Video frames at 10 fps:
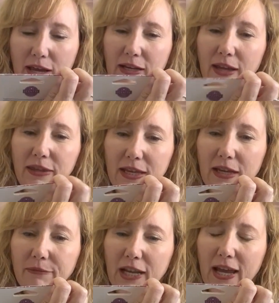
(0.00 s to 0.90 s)
And I think
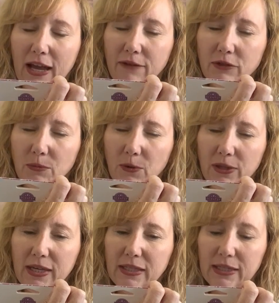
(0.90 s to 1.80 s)
I'm going to have to put
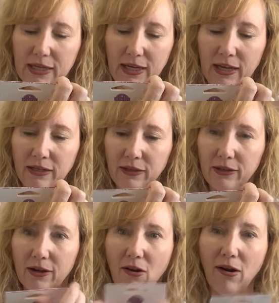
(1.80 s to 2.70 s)
this in
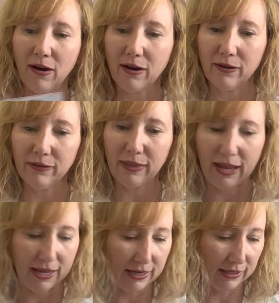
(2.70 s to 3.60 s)
the car
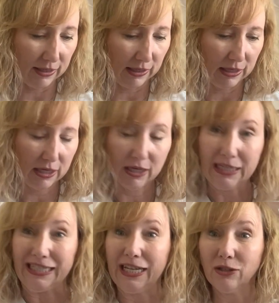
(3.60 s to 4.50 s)
like,
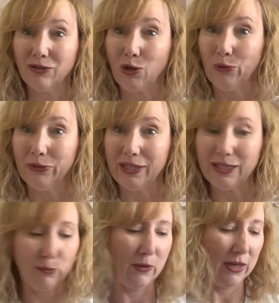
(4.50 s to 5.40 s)
I don't know,
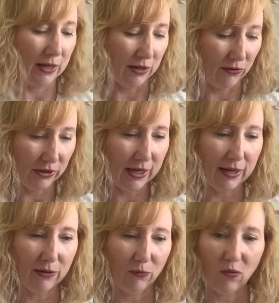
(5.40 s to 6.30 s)
this week. I don't think I
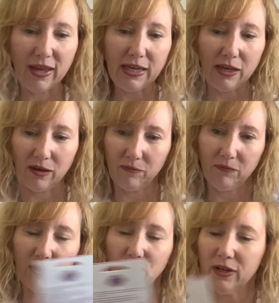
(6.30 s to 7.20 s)
can wait.
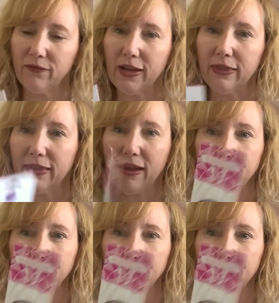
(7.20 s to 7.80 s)
But what if I love